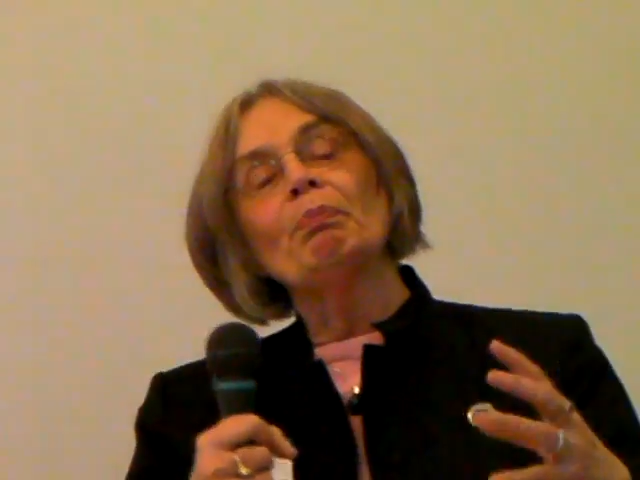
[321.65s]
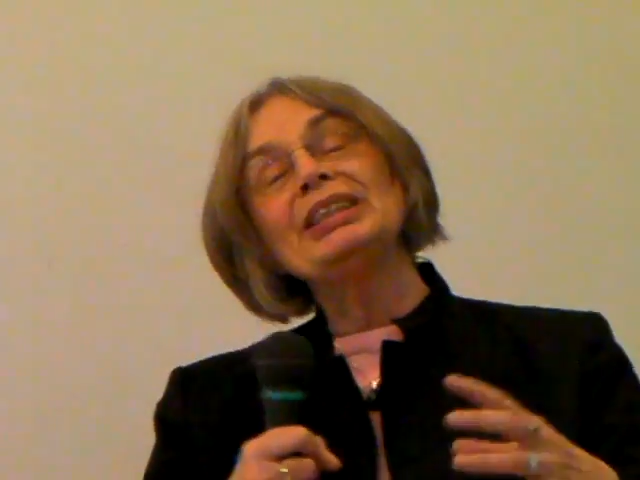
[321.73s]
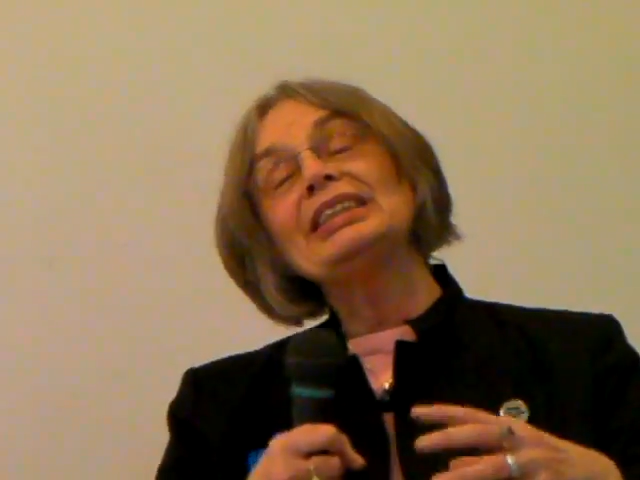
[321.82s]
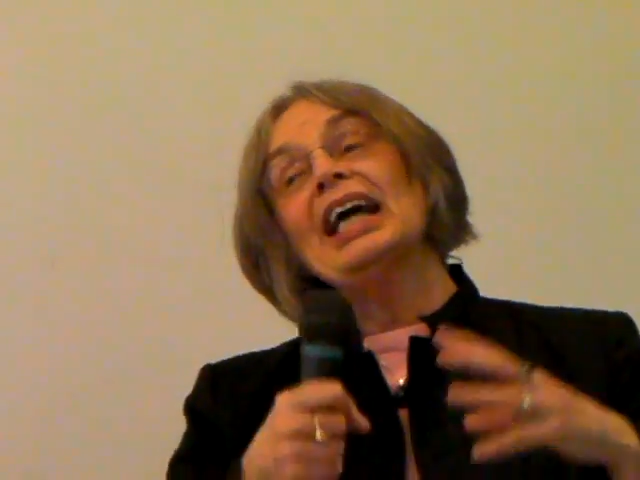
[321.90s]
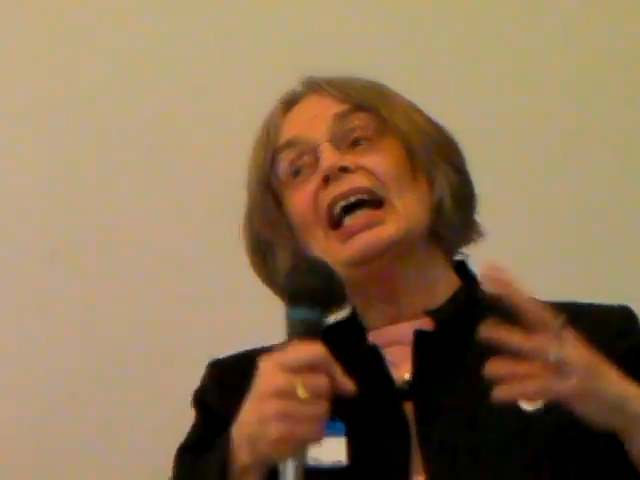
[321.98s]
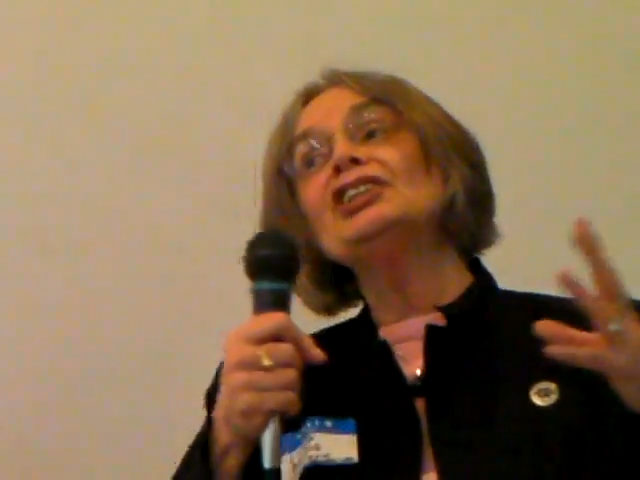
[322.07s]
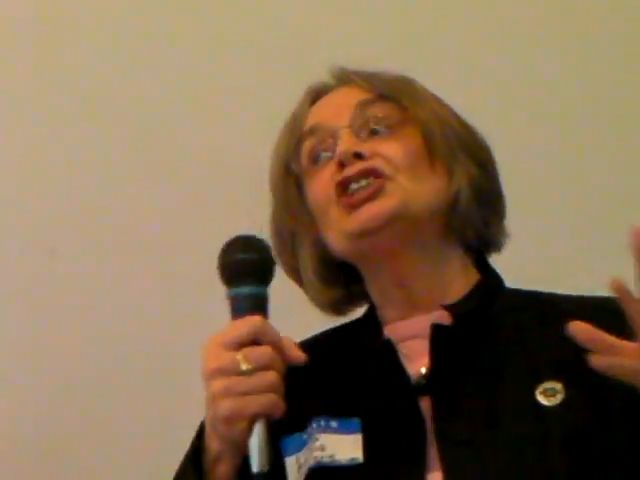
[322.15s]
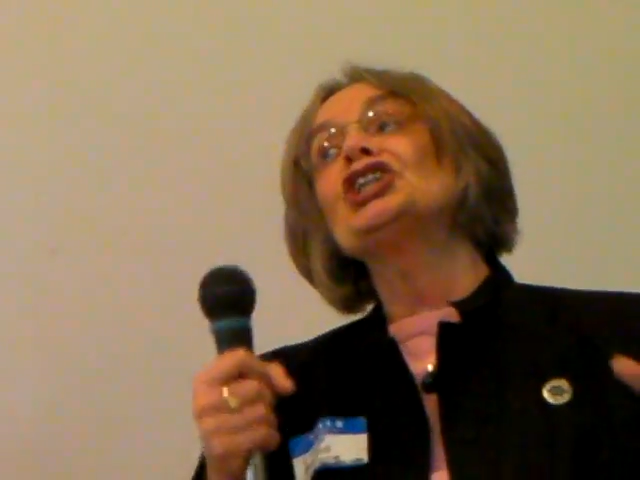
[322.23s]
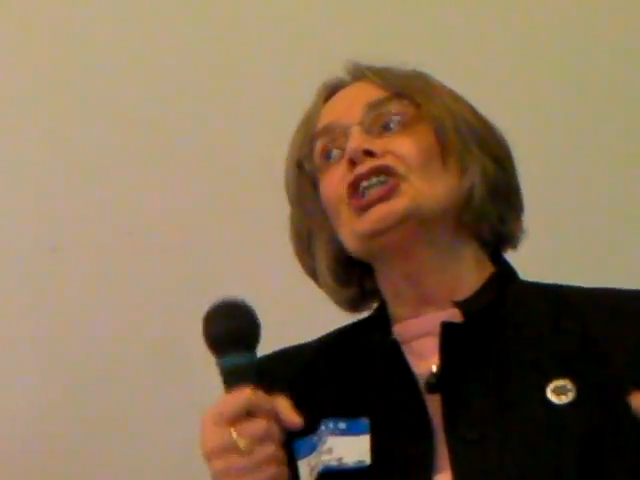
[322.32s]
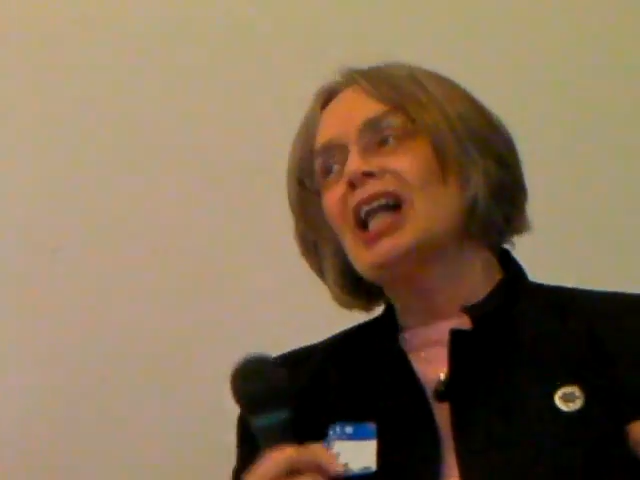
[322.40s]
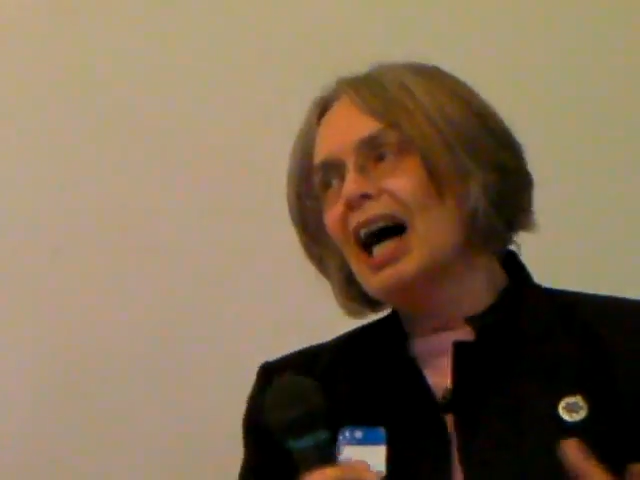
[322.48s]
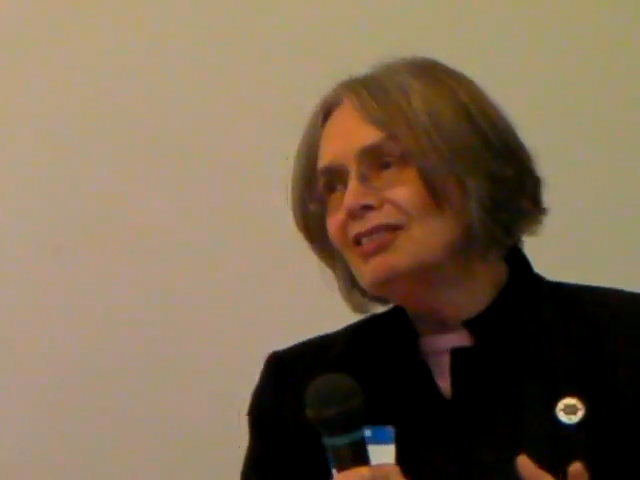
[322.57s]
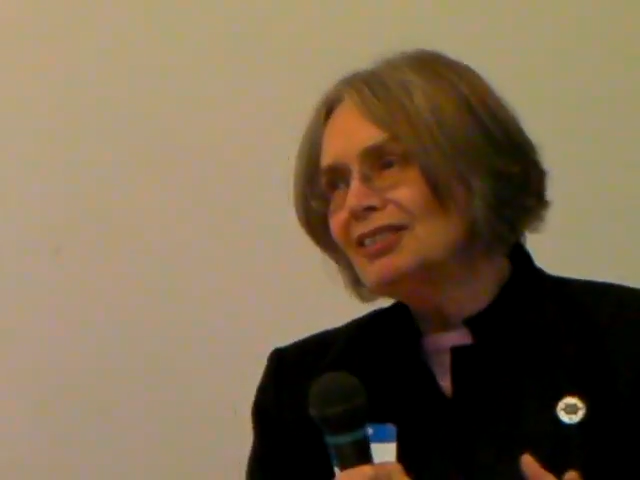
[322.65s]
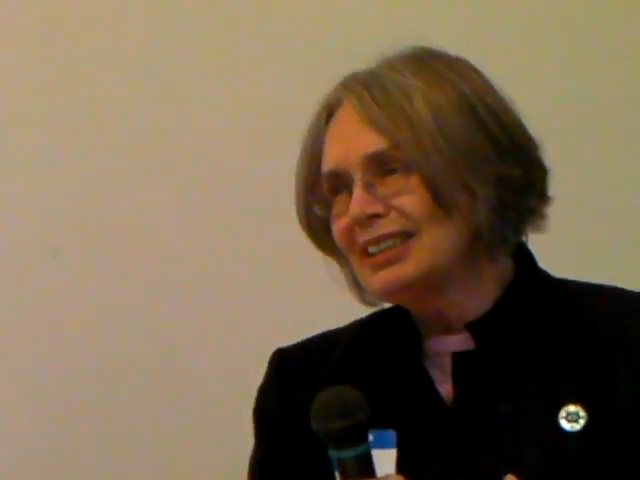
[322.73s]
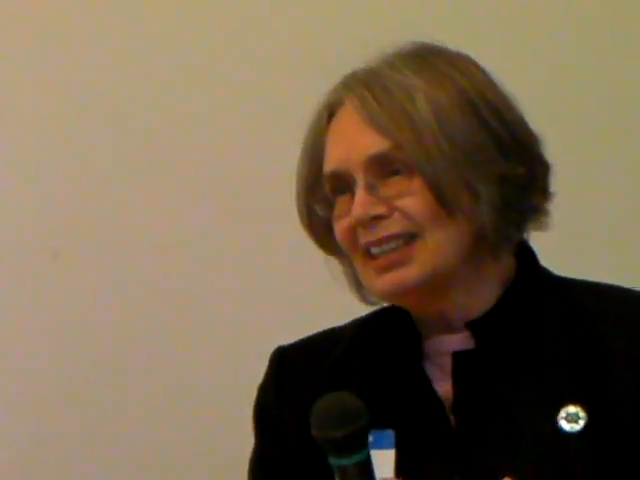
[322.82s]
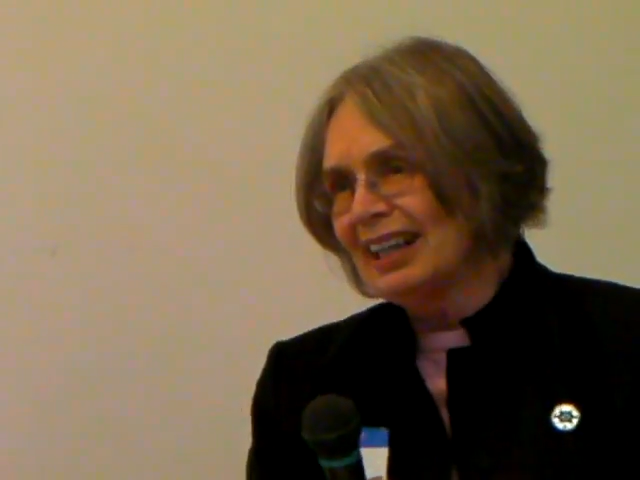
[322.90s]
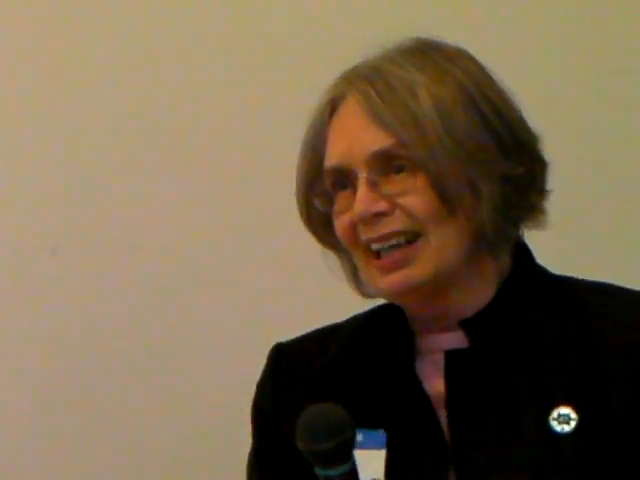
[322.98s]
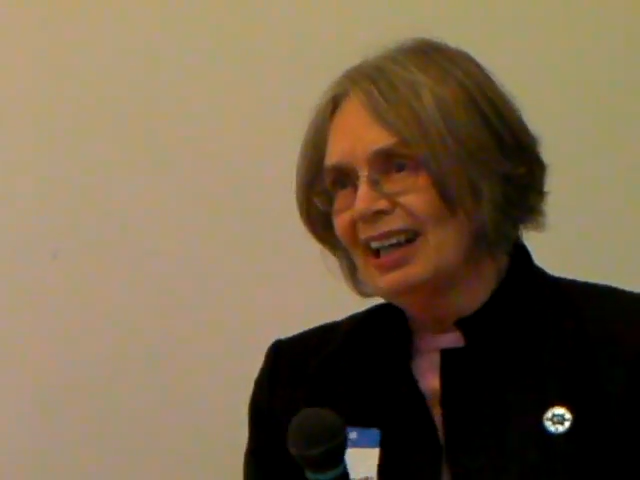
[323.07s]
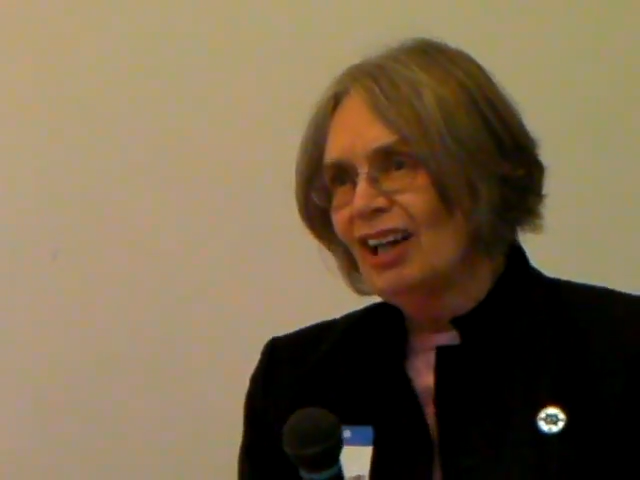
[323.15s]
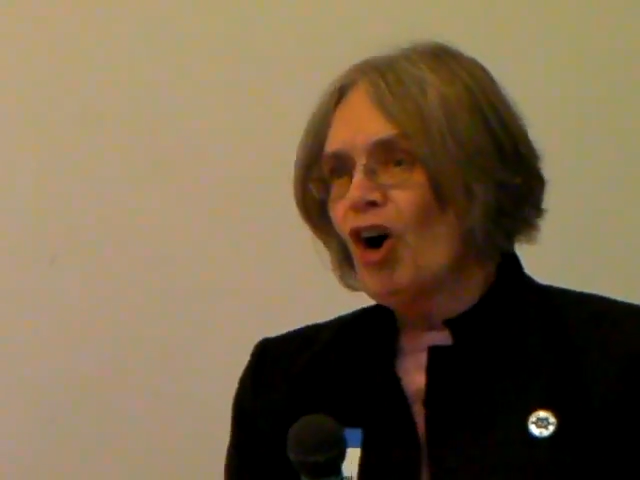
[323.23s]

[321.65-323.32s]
potential housing